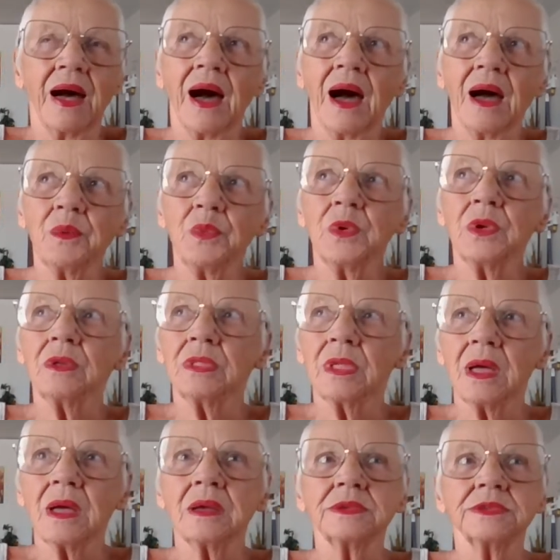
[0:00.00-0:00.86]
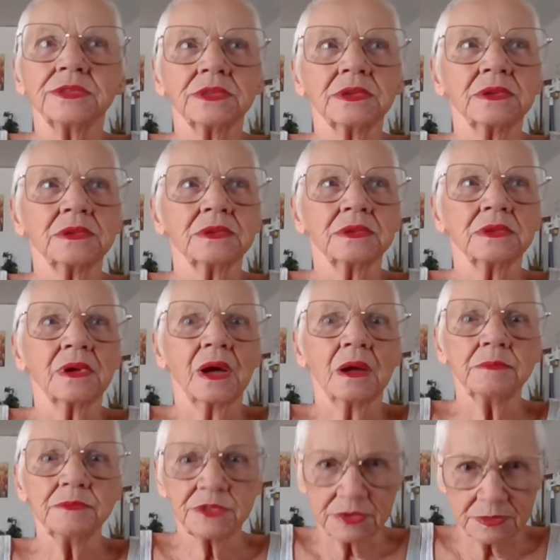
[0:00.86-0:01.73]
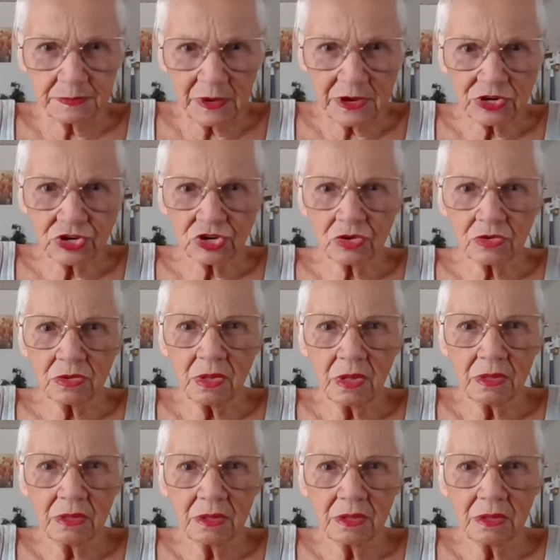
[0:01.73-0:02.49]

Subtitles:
I realize that I'm special,